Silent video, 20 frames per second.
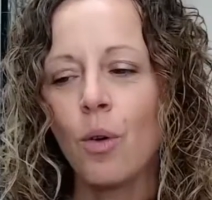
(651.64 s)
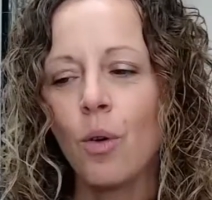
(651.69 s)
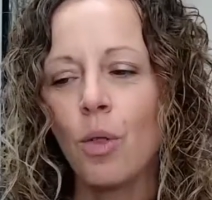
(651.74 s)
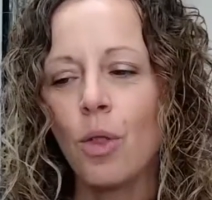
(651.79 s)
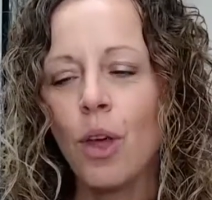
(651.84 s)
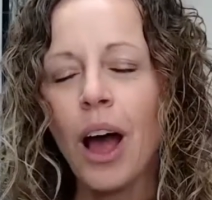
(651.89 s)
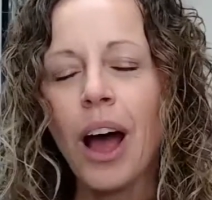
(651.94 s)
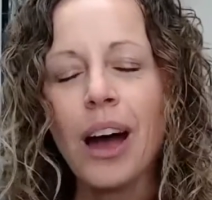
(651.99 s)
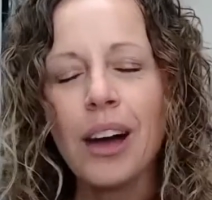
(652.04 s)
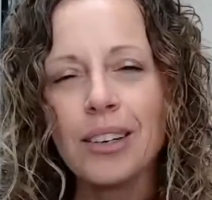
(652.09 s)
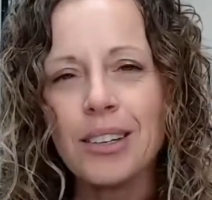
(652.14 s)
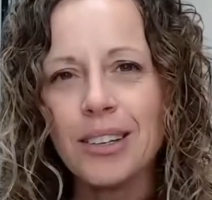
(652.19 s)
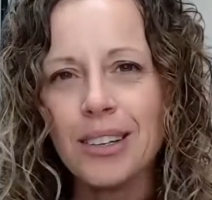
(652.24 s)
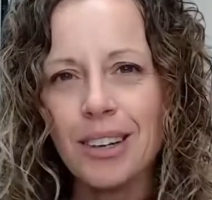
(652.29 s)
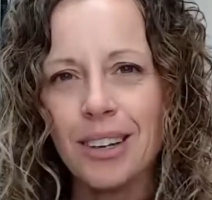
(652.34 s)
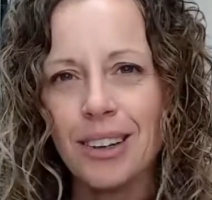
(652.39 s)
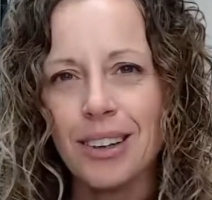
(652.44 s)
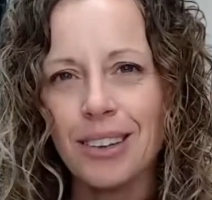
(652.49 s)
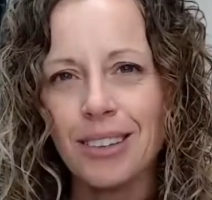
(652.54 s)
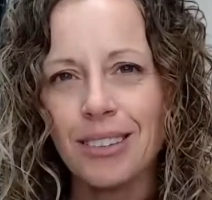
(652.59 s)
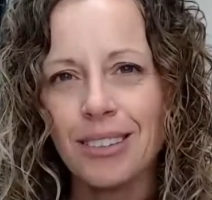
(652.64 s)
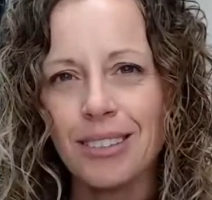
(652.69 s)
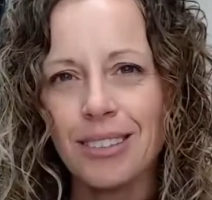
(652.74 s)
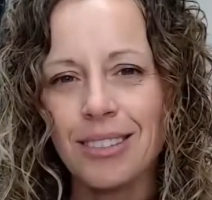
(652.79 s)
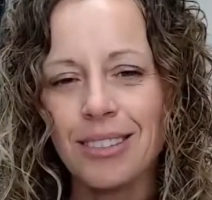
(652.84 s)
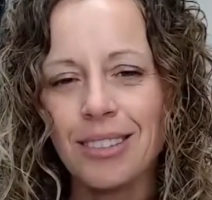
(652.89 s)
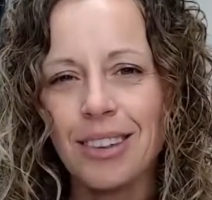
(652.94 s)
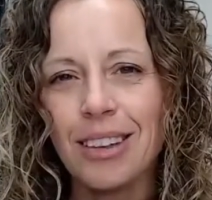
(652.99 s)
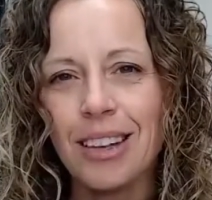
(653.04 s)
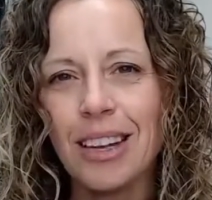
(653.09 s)
The hustle
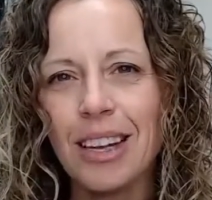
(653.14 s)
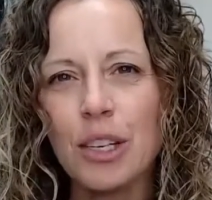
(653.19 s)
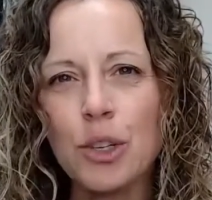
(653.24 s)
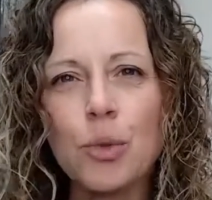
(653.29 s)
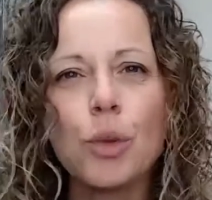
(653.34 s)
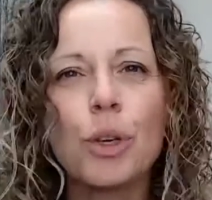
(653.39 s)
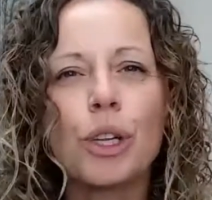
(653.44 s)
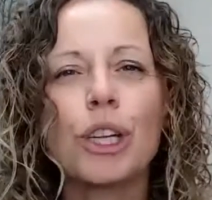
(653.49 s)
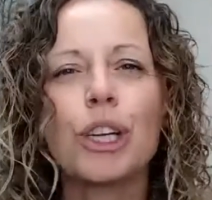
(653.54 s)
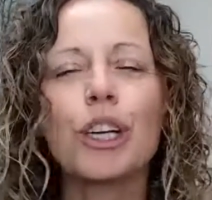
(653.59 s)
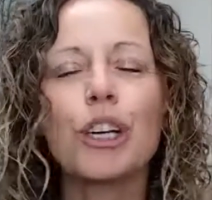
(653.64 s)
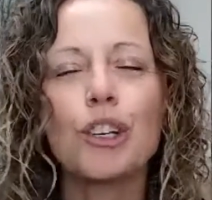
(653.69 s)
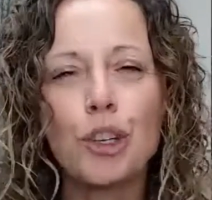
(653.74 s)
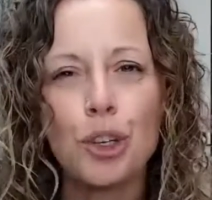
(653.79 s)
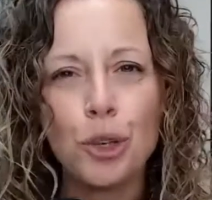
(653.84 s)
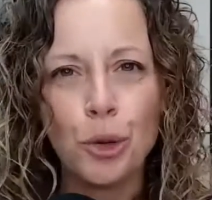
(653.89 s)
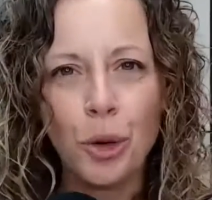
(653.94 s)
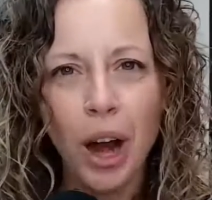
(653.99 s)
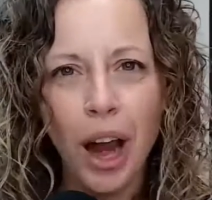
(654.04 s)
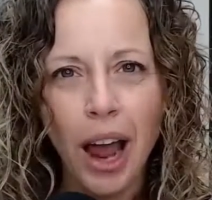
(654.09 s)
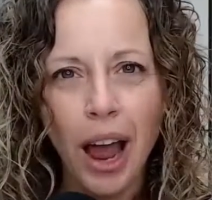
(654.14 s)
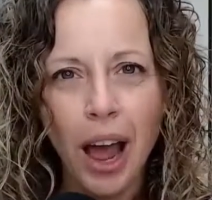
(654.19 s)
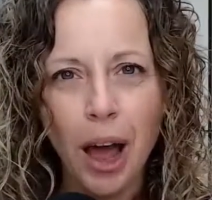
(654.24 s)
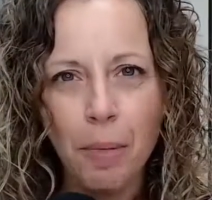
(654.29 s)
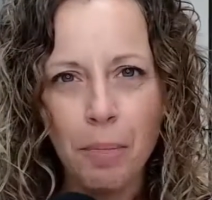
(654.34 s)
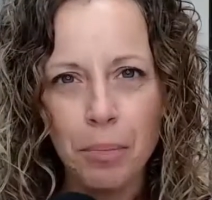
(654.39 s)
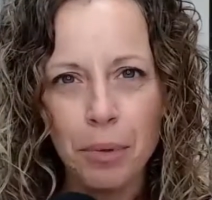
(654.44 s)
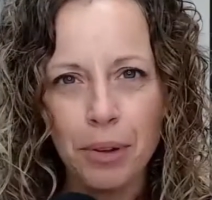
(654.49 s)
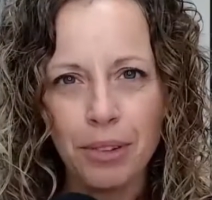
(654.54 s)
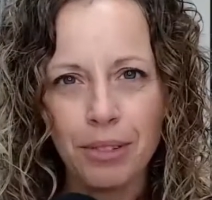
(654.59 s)
is really a
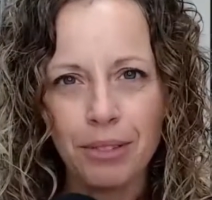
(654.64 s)
trap.